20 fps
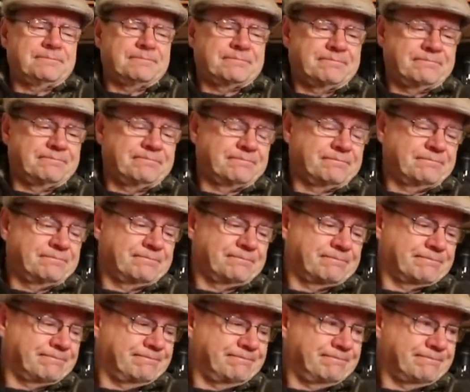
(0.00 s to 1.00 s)

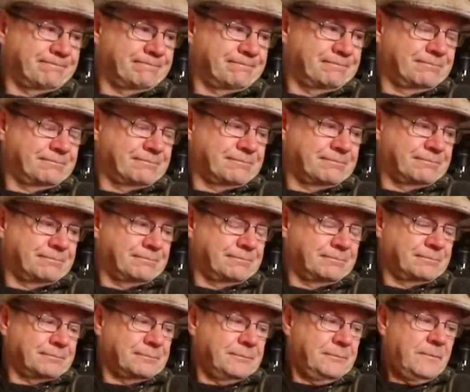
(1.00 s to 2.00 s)

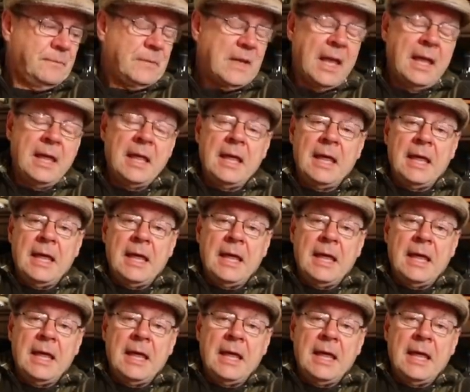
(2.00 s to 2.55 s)
(no one is talking)